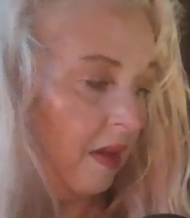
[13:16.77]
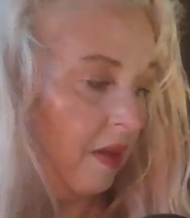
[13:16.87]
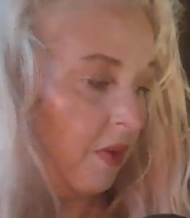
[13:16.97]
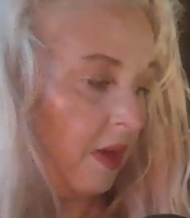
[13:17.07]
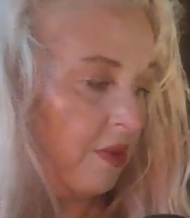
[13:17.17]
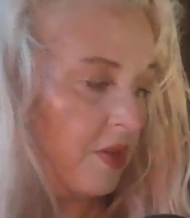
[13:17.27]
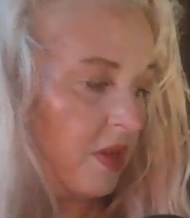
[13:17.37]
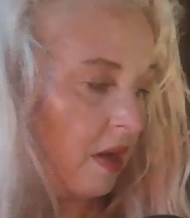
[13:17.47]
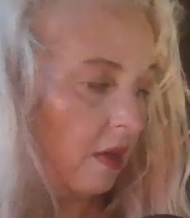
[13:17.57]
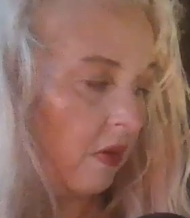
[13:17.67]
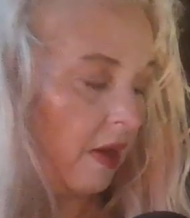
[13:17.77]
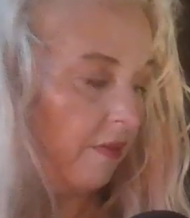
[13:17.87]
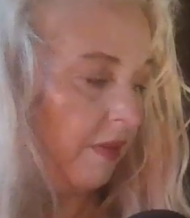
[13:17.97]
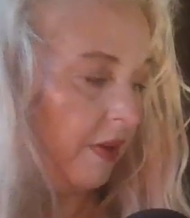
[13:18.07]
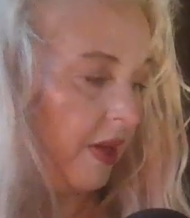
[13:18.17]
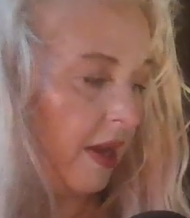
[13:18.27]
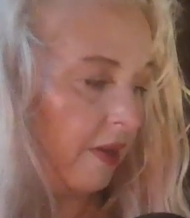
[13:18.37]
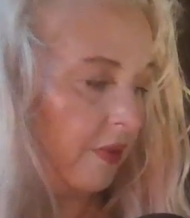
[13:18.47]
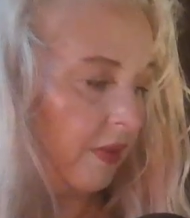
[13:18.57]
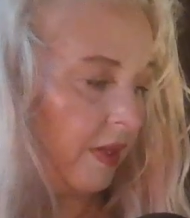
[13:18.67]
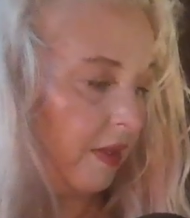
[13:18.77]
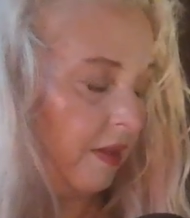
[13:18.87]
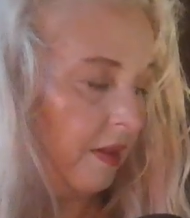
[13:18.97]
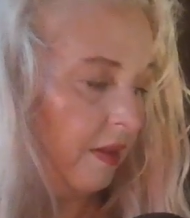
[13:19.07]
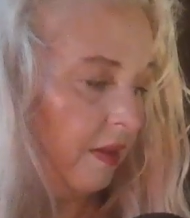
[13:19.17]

Crown chakra, very activated.